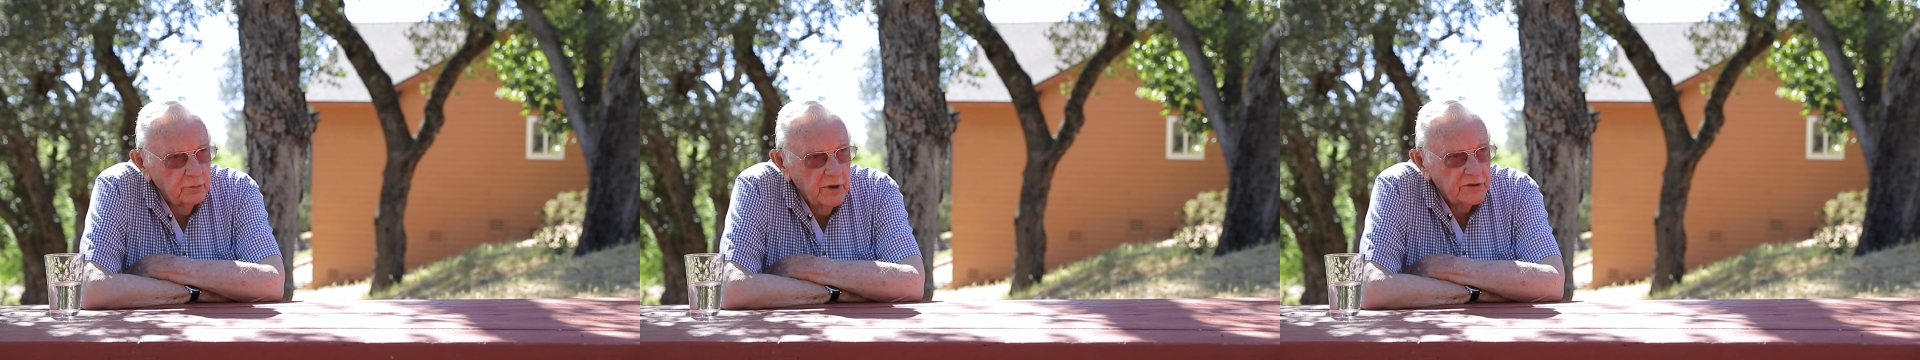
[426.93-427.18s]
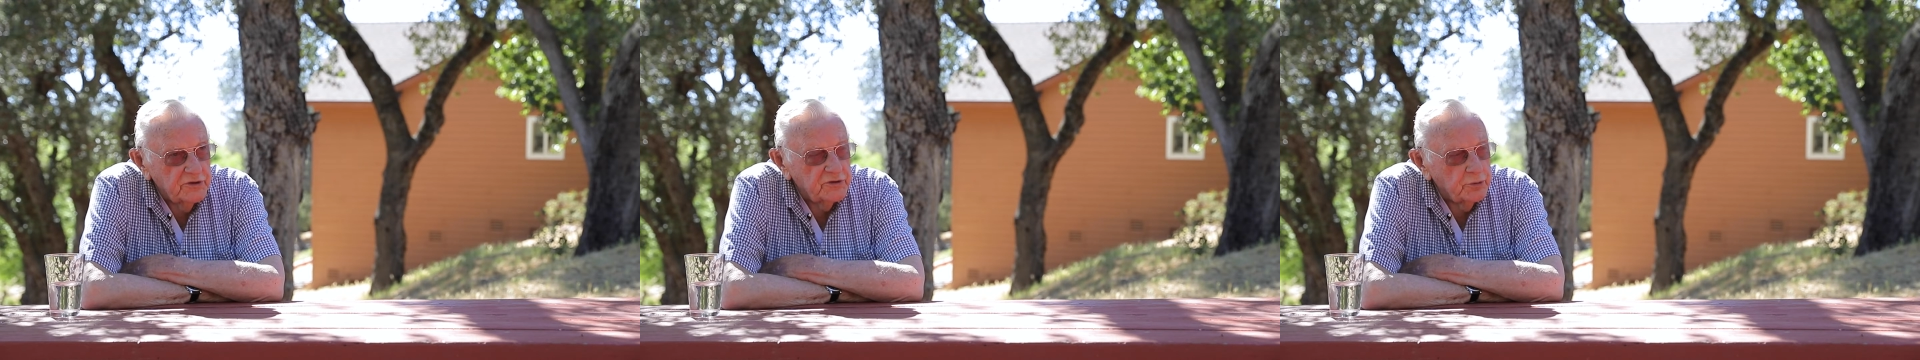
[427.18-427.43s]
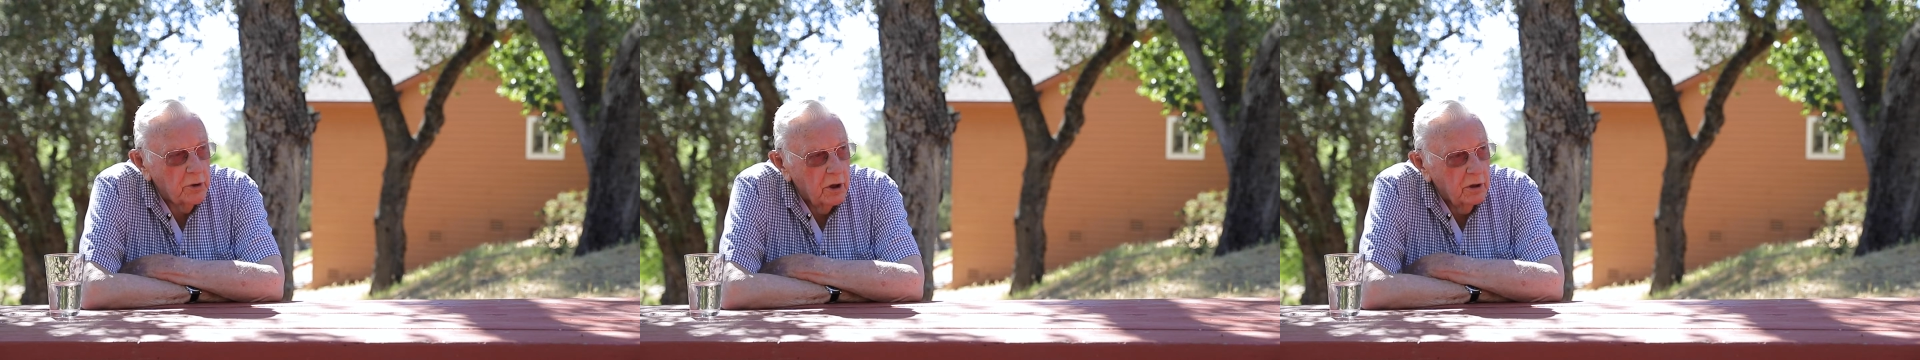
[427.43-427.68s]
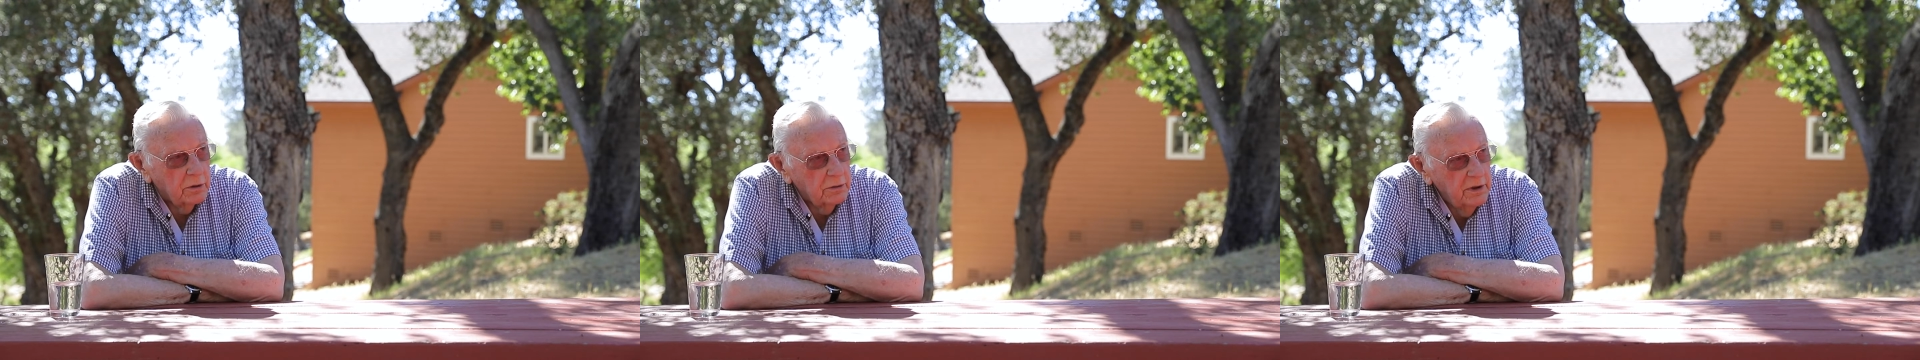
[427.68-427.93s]

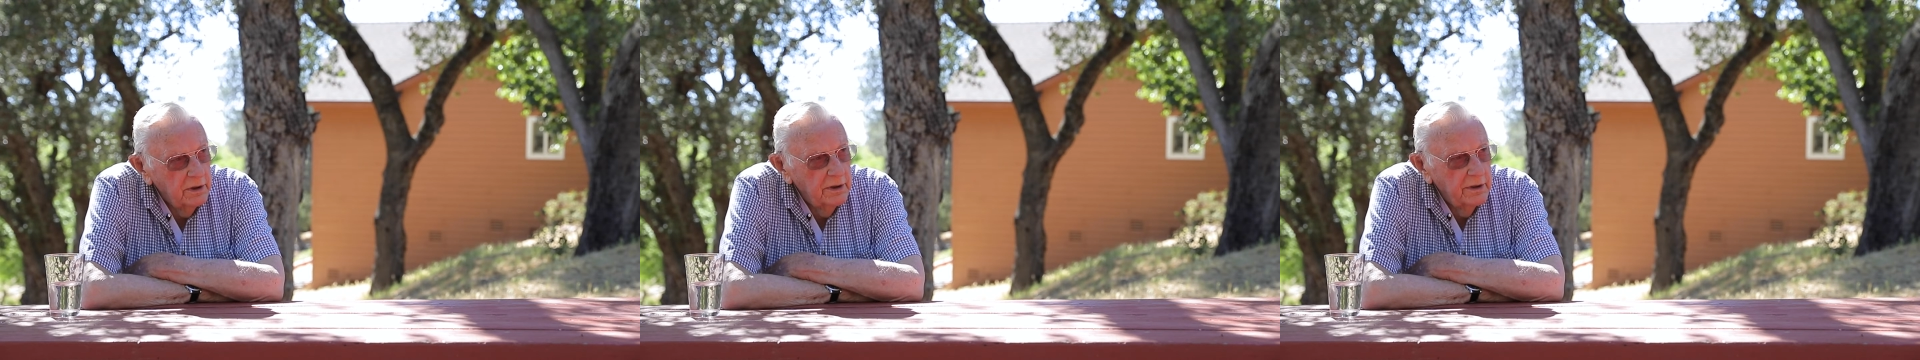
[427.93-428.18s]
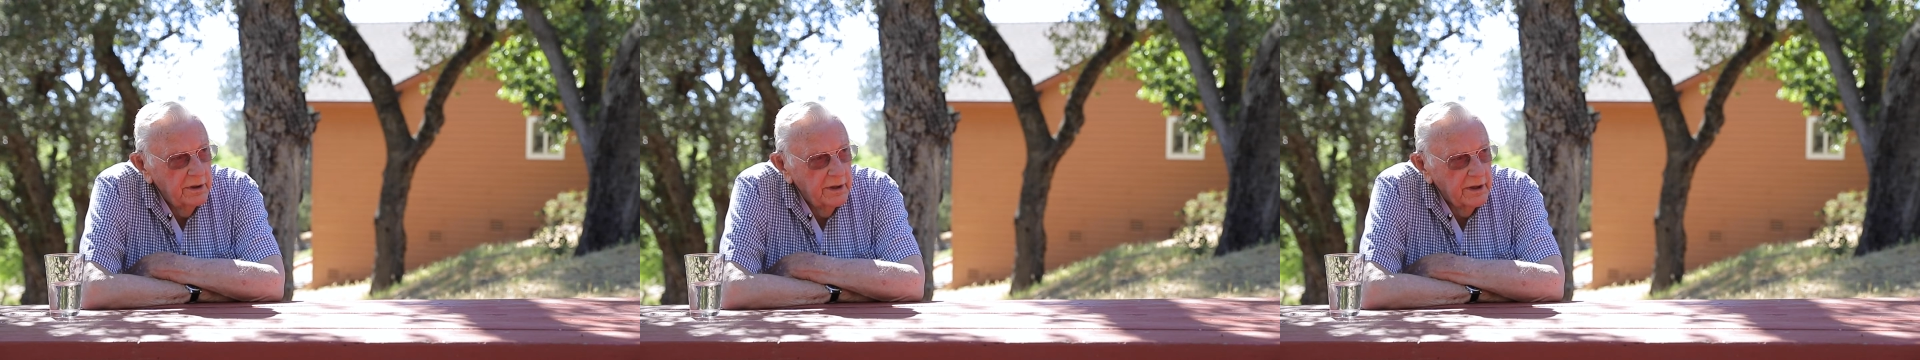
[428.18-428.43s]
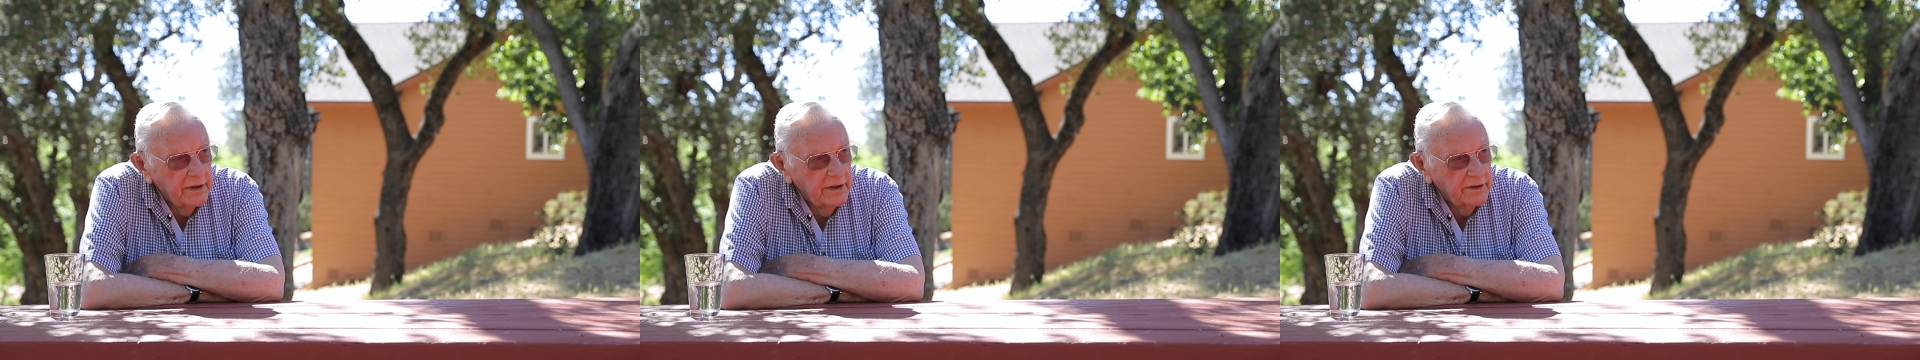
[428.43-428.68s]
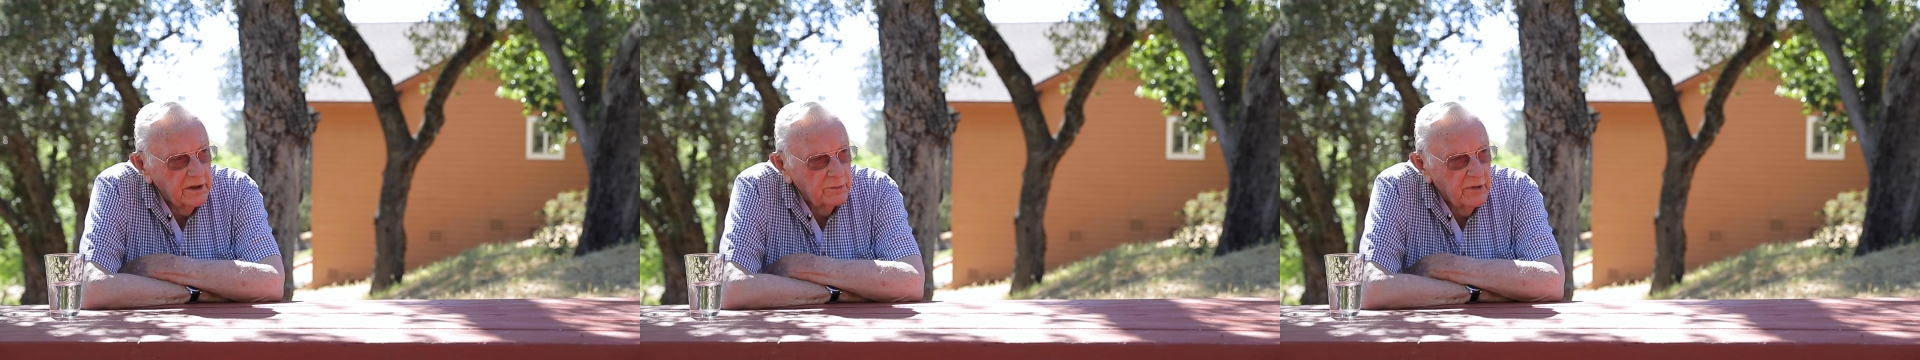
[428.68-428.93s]
registrar, and
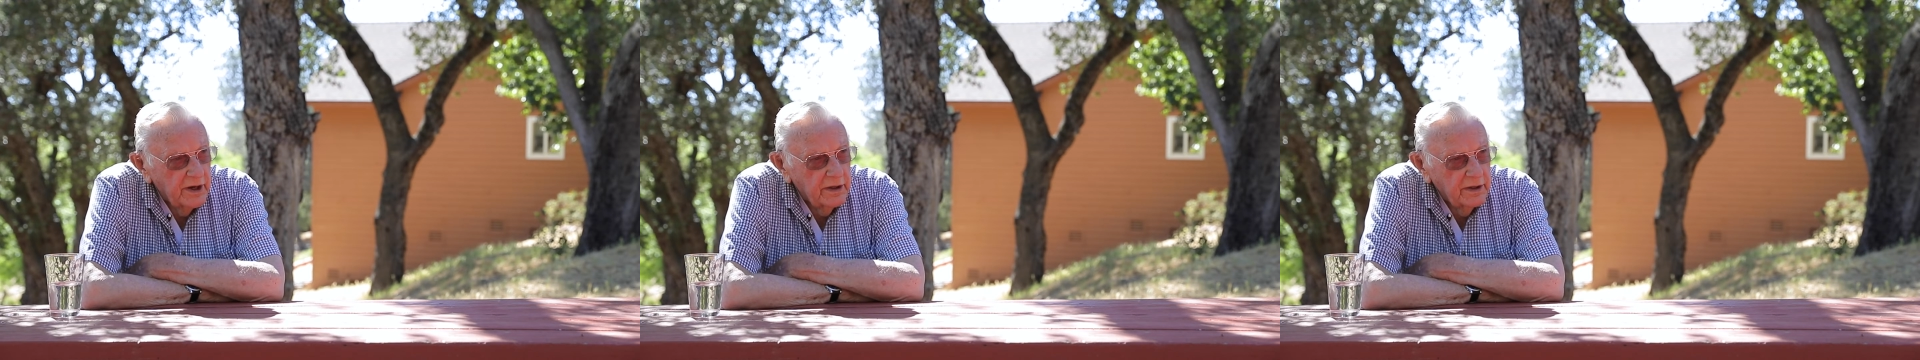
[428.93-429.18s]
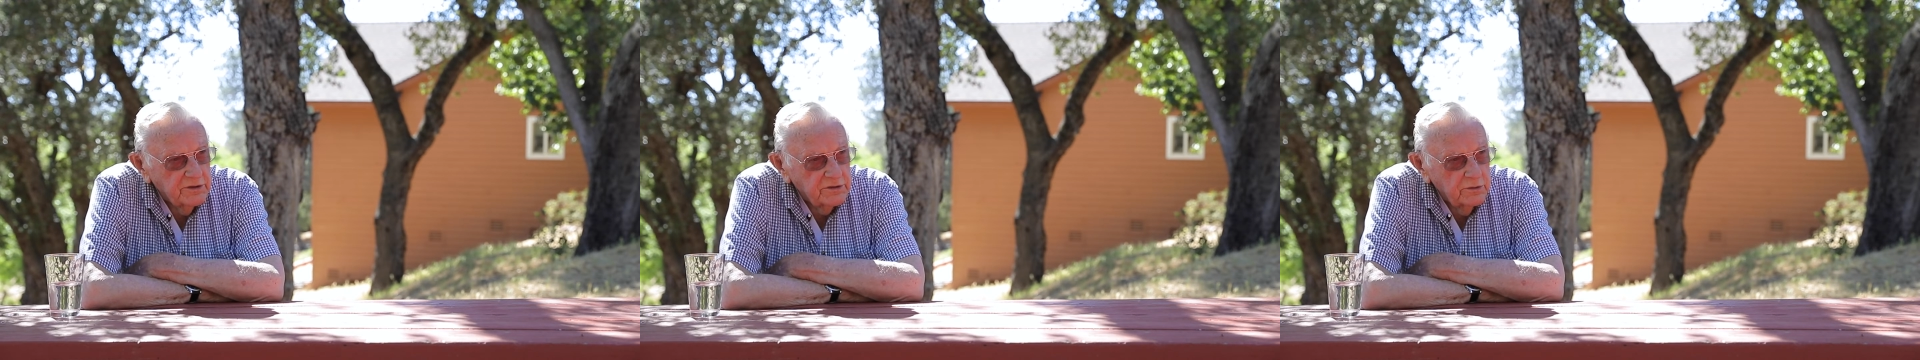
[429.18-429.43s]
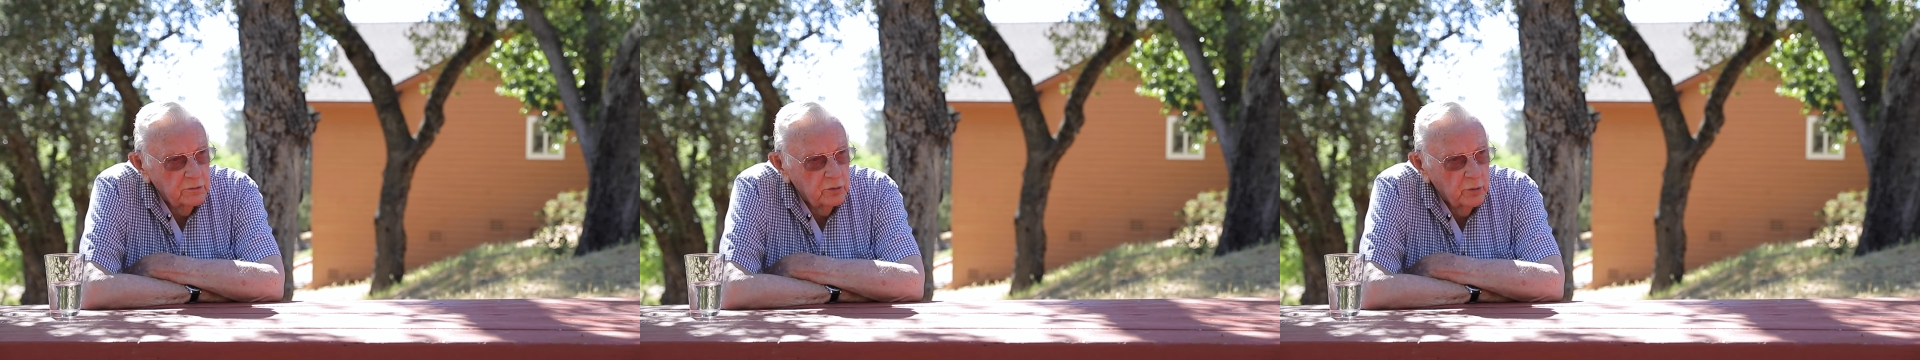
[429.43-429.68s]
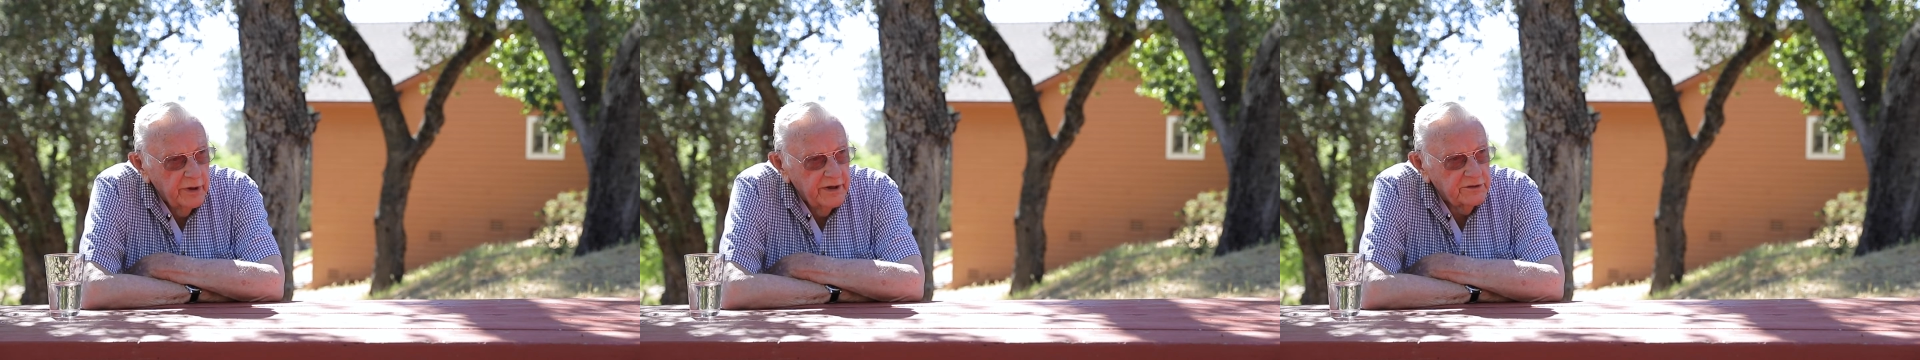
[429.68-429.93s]
he said my
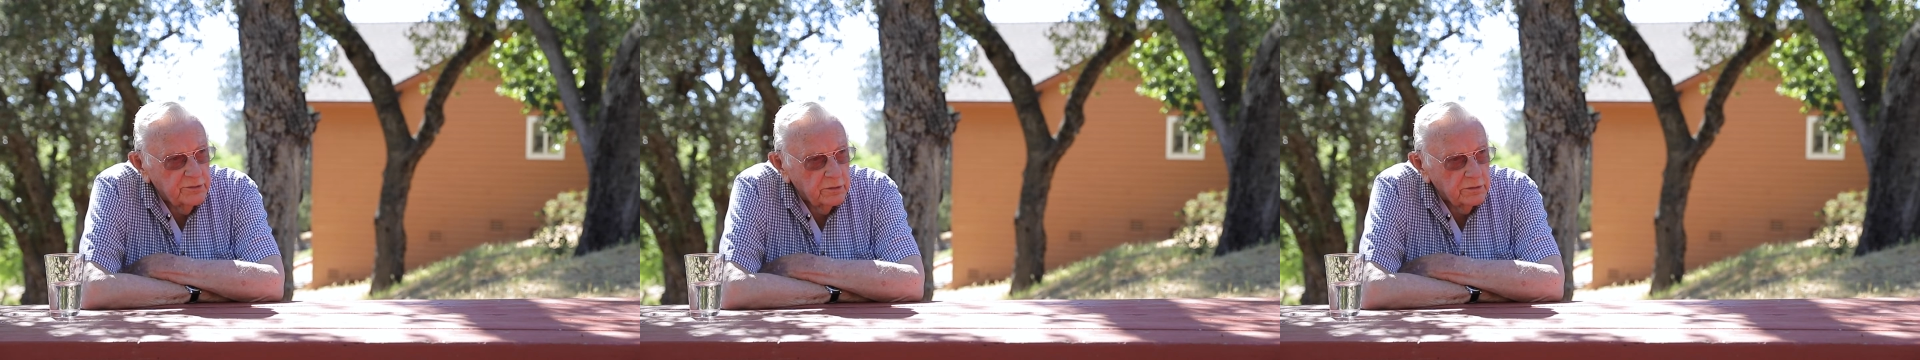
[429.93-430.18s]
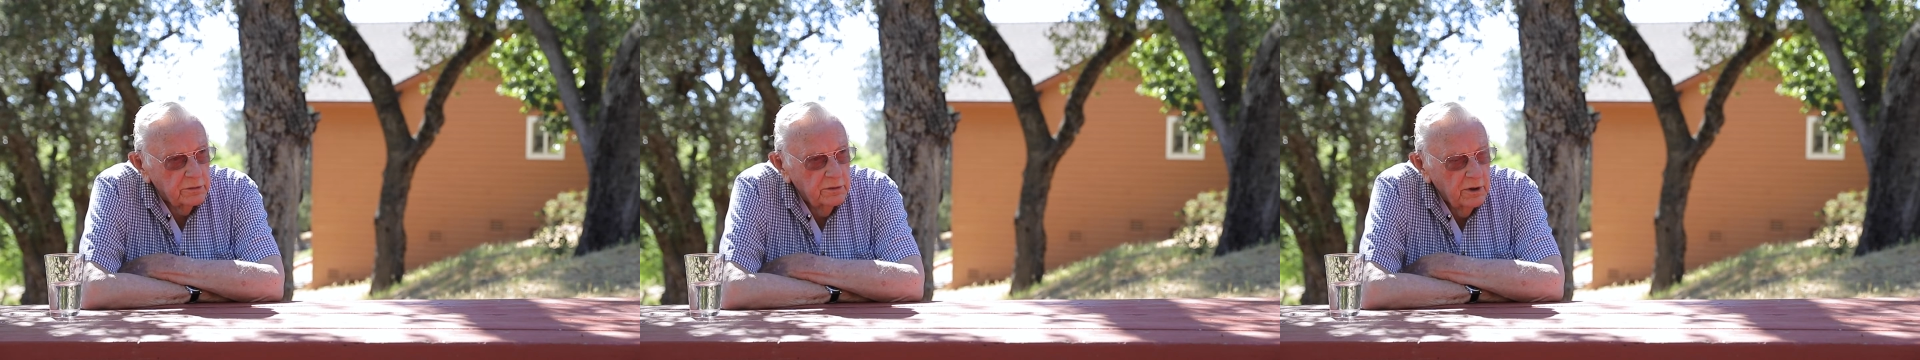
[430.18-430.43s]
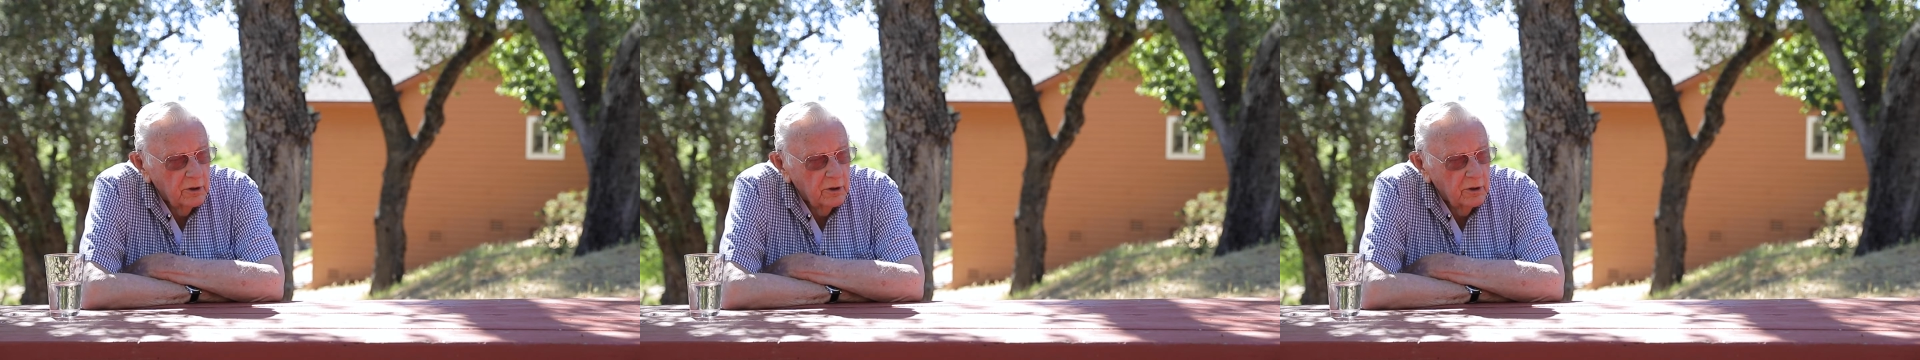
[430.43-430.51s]
school grades were,